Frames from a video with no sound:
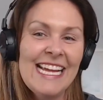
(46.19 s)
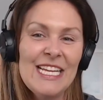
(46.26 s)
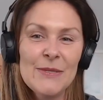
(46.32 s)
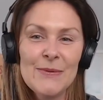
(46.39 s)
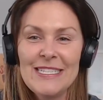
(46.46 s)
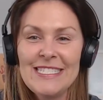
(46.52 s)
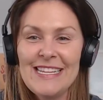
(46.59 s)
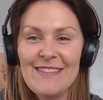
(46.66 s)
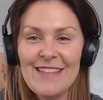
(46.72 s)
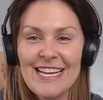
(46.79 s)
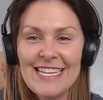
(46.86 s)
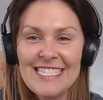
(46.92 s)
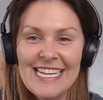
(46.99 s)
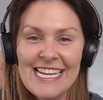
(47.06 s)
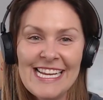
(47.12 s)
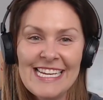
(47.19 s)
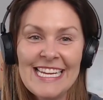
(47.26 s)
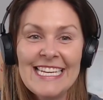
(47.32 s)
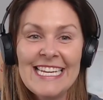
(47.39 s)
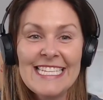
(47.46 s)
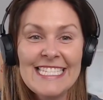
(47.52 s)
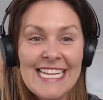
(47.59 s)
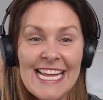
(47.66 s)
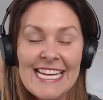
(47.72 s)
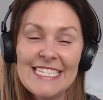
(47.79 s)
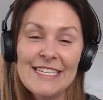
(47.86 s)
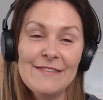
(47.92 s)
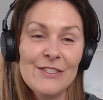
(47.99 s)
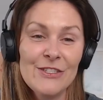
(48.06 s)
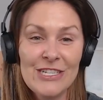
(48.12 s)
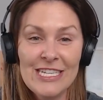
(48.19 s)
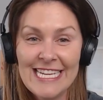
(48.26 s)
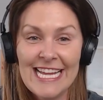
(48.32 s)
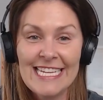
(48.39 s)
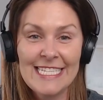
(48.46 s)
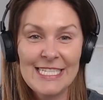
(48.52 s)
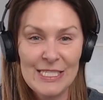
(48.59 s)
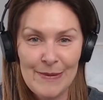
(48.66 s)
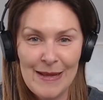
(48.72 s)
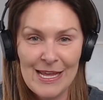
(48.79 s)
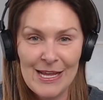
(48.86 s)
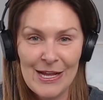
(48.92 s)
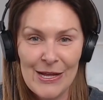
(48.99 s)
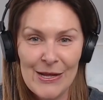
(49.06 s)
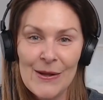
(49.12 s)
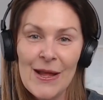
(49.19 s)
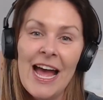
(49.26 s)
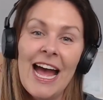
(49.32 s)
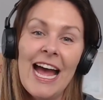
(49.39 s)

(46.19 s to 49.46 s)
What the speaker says: in 2013 in his native Trinidad and Tobago,